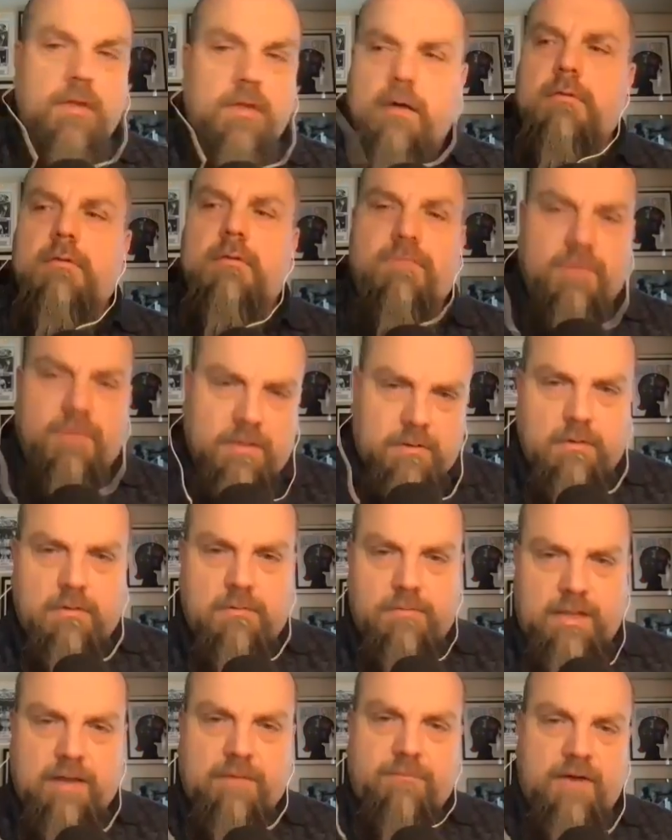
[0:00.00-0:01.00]
No, you fucked
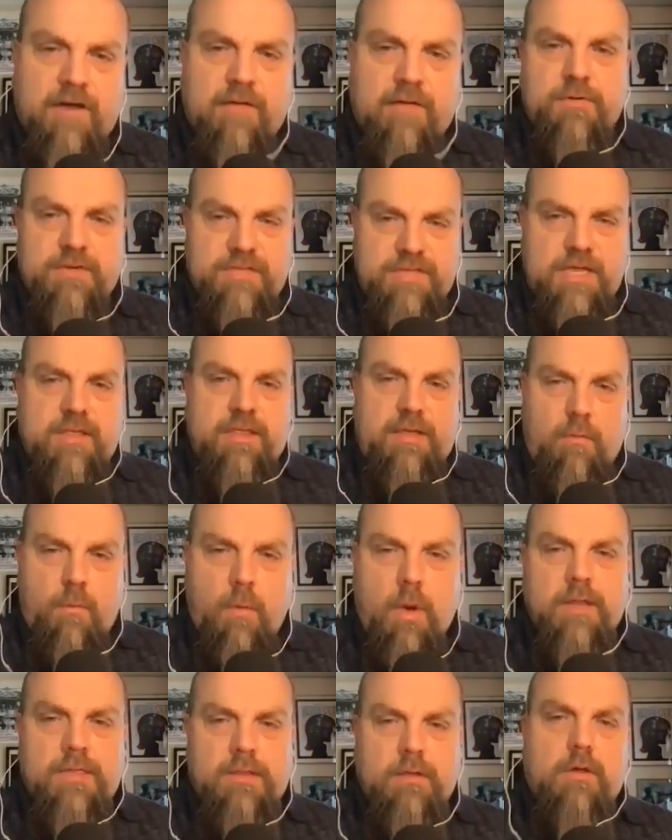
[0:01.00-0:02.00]
over that 5% that
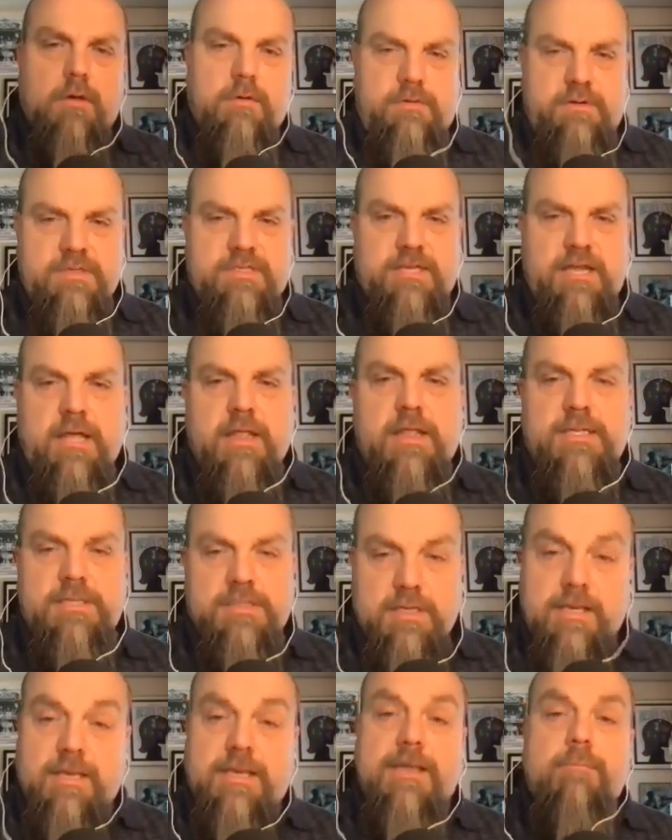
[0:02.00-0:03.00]
want the code of
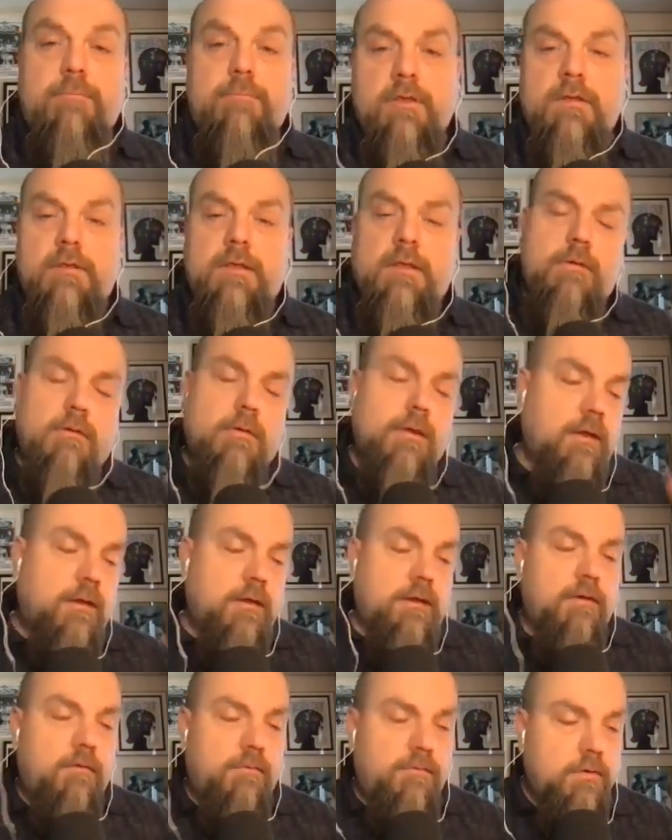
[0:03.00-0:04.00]
silence and keep continuing. I
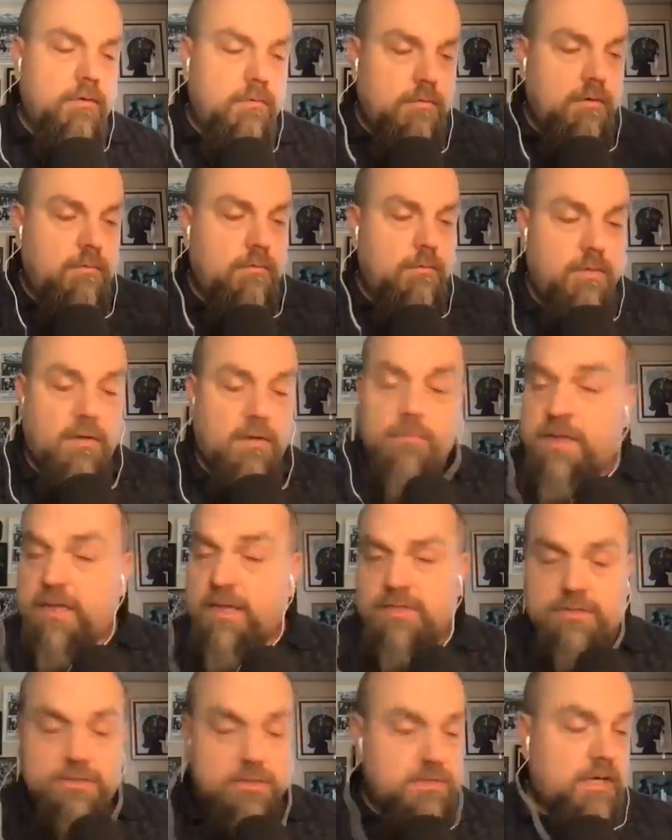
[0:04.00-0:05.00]
don't know if you agree with me, but
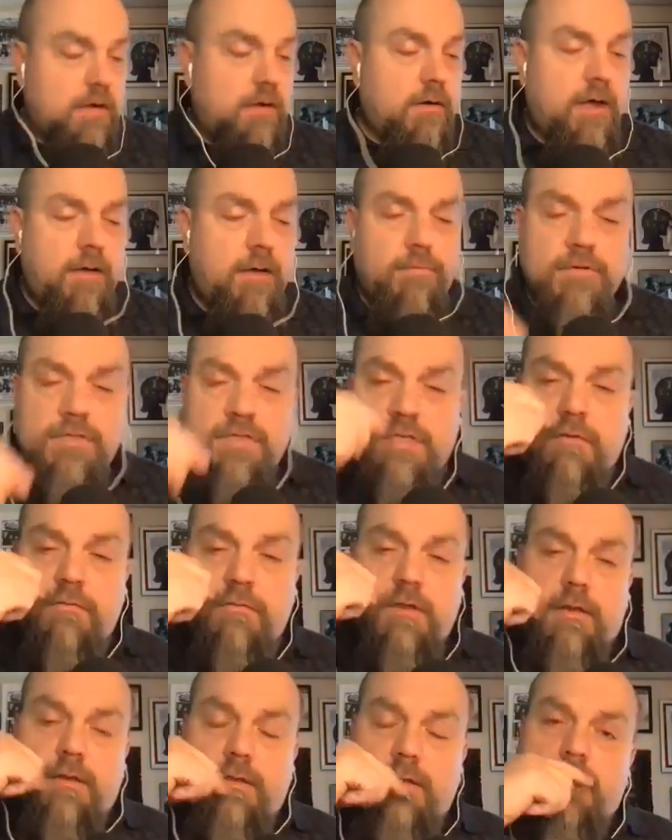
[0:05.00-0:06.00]
that's just how I perceive
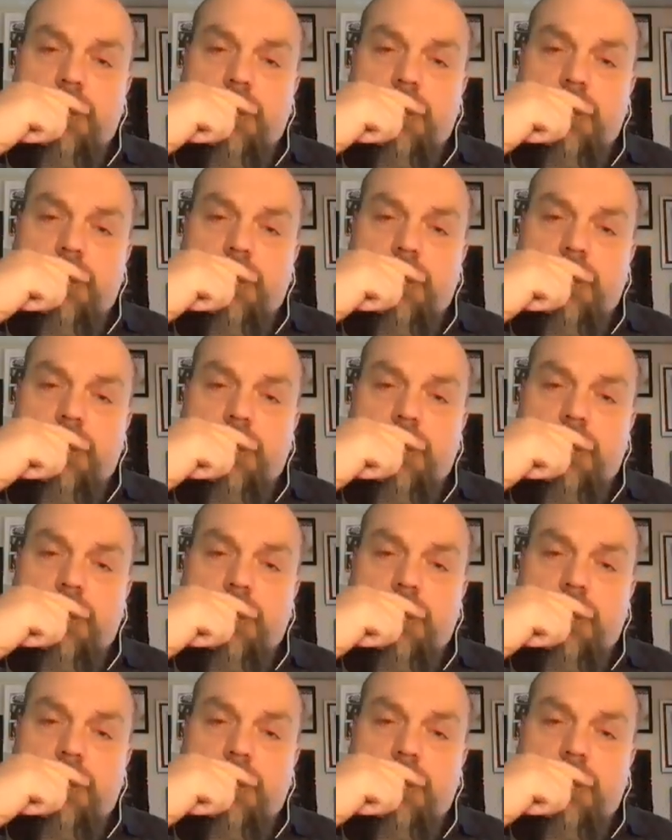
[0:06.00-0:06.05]
it.